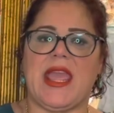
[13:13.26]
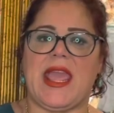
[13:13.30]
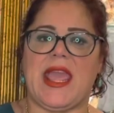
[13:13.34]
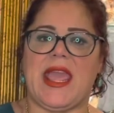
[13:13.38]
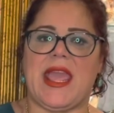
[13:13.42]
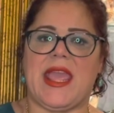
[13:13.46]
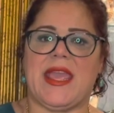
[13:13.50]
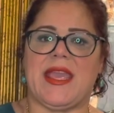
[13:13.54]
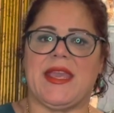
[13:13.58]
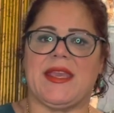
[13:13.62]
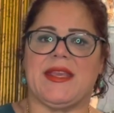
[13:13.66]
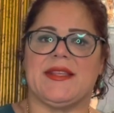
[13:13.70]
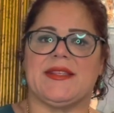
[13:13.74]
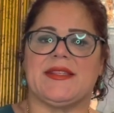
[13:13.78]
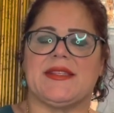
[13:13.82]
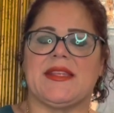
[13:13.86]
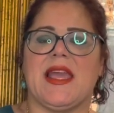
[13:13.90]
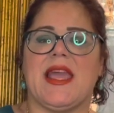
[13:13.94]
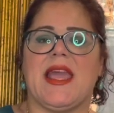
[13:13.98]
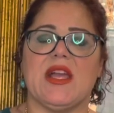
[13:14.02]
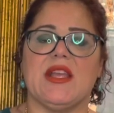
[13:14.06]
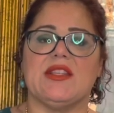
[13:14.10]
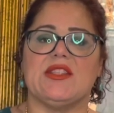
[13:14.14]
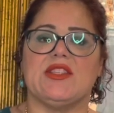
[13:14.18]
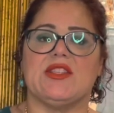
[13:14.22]
eggs
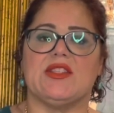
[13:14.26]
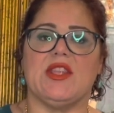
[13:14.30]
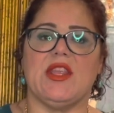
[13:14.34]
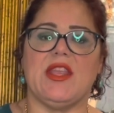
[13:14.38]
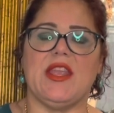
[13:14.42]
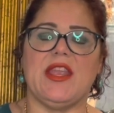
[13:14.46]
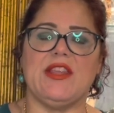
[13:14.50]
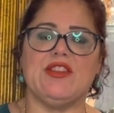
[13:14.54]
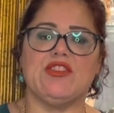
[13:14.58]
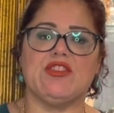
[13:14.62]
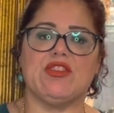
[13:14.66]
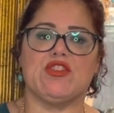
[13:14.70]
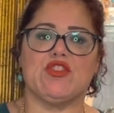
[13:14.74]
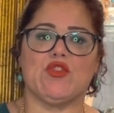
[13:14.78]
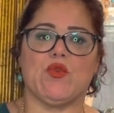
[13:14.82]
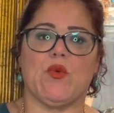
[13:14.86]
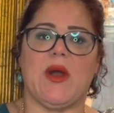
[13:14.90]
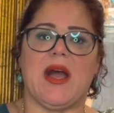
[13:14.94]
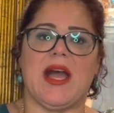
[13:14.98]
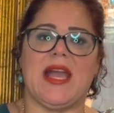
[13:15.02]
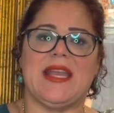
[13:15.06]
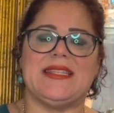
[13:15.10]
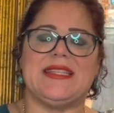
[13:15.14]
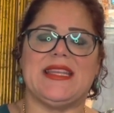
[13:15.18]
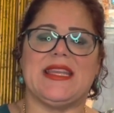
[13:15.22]

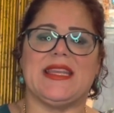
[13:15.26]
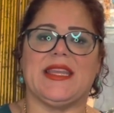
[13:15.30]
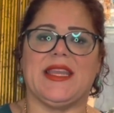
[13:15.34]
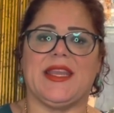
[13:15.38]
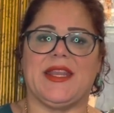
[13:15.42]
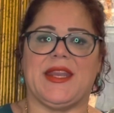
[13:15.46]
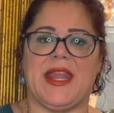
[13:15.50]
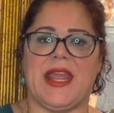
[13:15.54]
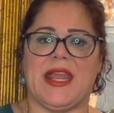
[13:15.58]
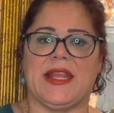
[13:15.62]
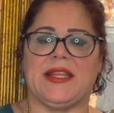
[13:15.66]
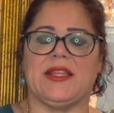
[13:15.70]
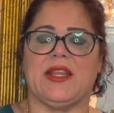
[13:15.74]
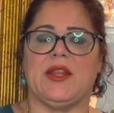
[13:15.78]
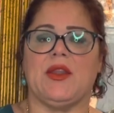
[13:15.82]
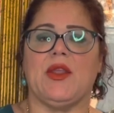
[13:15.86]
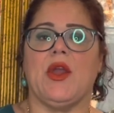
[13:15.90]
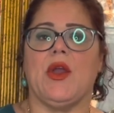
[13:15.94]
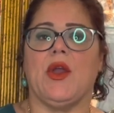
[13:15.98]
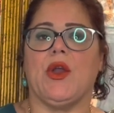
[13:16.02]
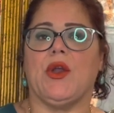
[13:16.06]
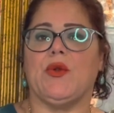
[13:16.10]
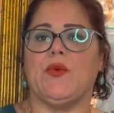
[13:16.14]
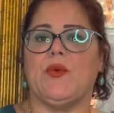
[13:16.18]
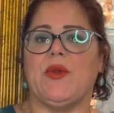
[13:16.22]
intertwined and connected
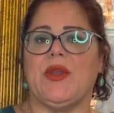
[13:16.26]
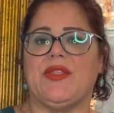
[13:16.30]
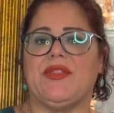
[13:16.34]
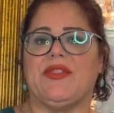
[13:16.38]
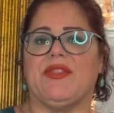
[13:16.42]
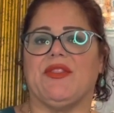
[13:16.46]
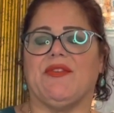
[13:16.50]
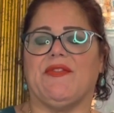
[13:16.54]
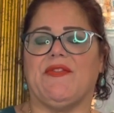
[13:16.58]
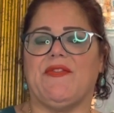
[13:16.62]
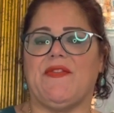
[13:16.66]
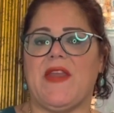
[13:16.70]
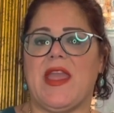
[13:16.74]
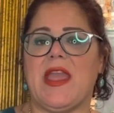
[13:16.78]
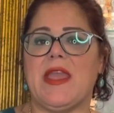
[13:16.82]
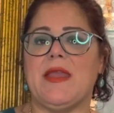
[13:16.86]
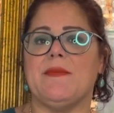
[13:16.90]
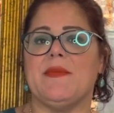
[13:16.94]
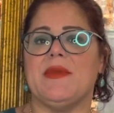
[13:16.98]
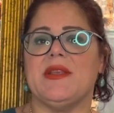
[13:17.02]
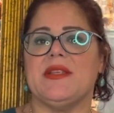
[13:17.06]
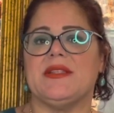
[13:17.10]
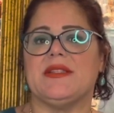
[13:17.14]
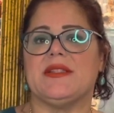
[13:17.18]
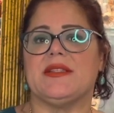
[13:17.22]
with the
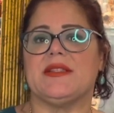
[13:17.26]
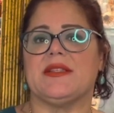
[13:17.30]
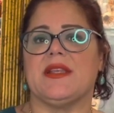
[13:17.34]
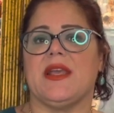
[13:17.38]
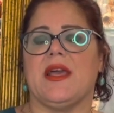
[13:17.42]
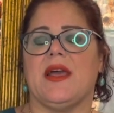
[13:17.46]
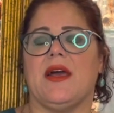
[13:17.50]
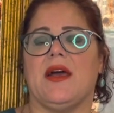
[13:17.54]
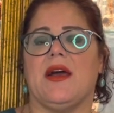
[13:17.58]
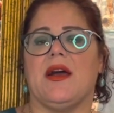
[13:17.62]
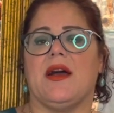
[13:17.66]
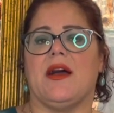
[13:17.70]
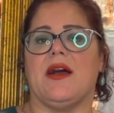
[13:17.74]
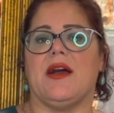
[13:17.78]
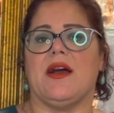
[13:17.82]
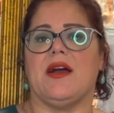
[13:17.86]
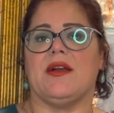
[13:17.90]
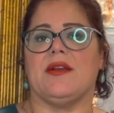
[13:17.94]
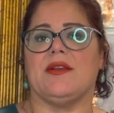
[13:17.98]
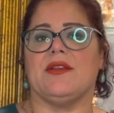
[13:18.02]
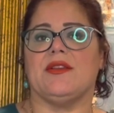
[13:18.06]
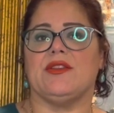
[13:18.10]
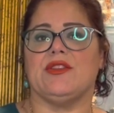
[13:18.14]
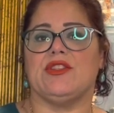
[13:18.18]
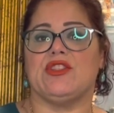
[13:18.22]
famous
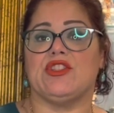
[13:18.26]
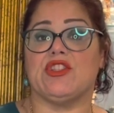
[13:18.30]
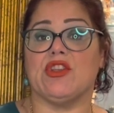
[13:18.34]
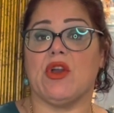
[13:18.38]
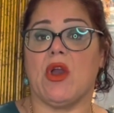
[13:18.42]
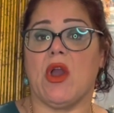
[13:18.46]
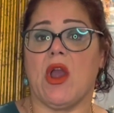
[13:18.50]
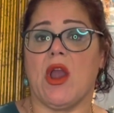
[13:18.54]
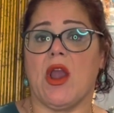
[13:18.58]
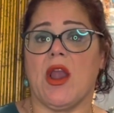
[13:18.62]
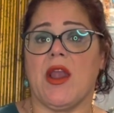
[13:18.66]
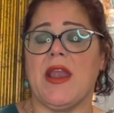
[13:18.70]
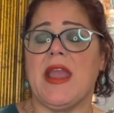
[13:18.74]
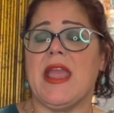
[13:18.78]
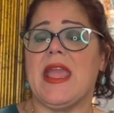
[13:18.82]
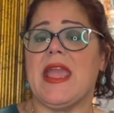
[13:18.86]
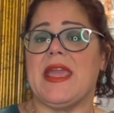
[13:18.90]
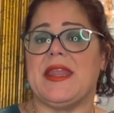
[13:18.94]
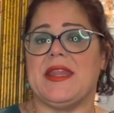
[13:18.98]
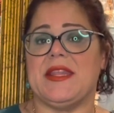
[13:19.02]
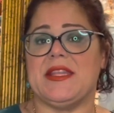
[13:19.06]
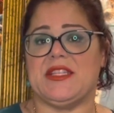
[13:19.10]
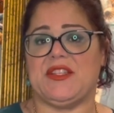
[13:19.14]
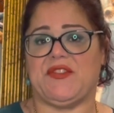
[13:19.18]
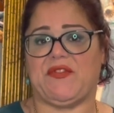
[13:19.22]
czar
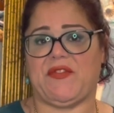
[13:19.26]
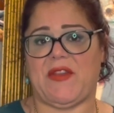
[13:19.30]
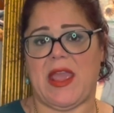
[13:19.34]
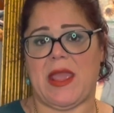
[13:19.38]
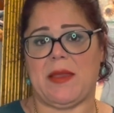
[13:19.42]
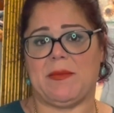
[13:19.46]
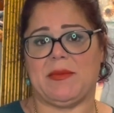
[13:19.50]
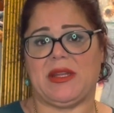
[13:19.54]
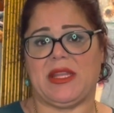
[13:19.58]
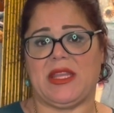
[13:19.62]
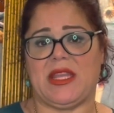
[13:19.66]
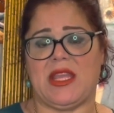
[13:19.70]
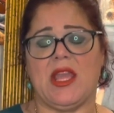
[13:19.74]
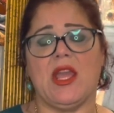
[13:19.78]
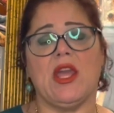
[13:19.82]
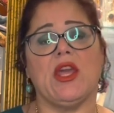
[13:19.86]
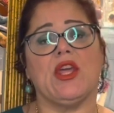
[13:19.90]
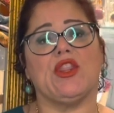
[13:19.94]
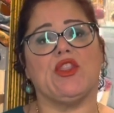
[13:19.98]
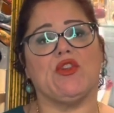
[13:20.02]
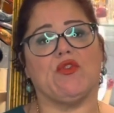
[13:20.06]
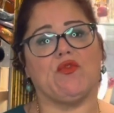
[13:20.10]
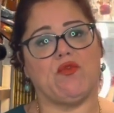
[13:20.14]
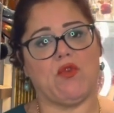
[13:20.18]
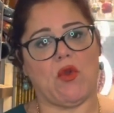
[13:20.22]
and his family,
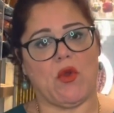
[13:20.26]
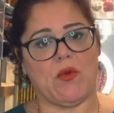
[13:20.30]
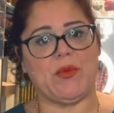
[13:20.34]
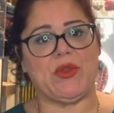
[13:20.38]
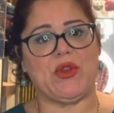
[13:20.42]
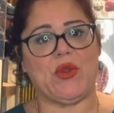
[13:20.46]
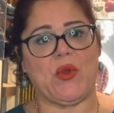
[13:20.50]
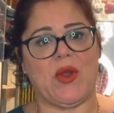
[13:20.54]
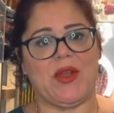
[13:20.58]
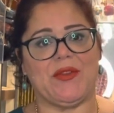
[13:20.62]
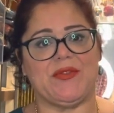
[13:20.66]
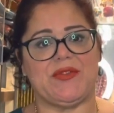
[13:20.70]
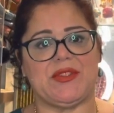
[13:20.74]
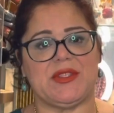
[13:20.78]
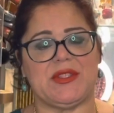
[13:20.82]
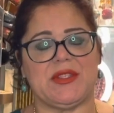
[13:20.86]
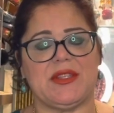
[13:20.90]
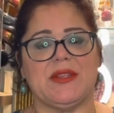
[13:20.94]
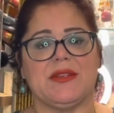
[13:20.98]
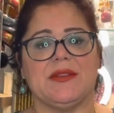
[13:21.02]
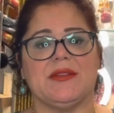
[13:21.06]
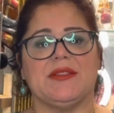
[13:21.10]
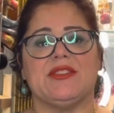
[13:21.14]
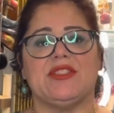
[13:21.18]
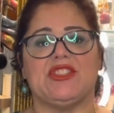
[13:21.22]
the Romanovs.
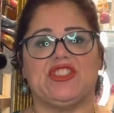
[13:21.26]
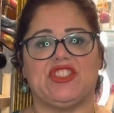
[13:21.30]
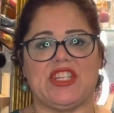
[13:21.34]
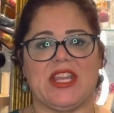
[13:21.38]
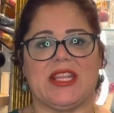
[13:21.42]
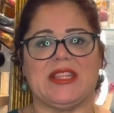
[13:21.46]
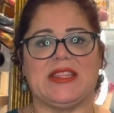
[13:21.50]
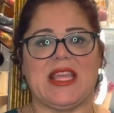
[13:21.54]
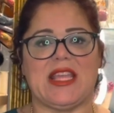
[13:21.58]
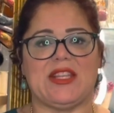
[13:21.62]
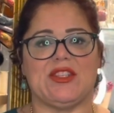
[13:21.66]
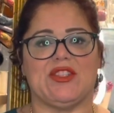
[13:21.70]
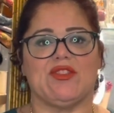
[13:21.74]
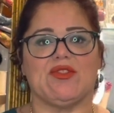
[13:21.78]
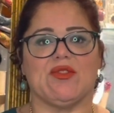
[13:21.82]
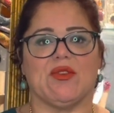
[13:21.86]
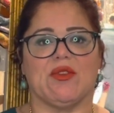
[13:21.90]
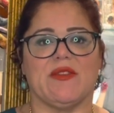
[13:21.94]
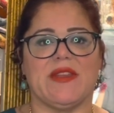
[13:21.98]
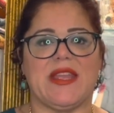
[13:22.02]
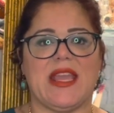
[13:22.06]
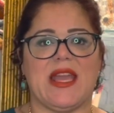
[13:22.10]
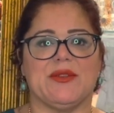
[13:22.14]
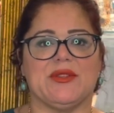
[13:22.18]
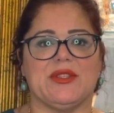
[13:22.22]
Check that
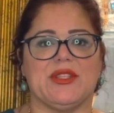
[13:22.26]
story out